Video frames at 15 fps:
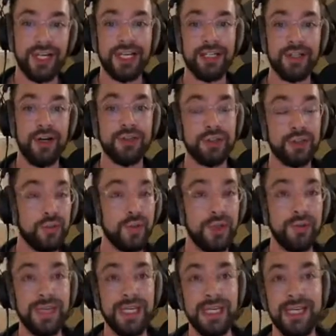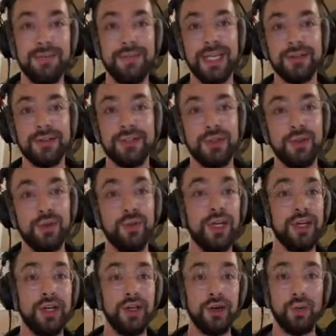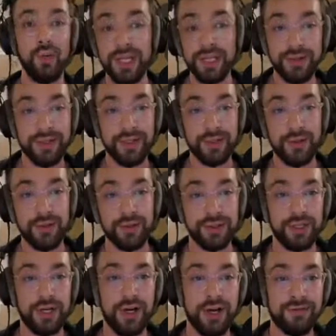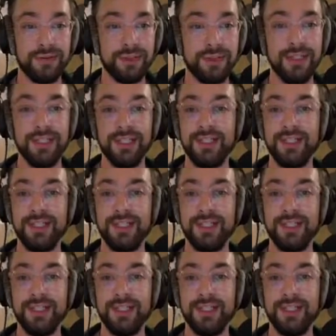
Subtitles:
and it also will be emailed to you with the course offer.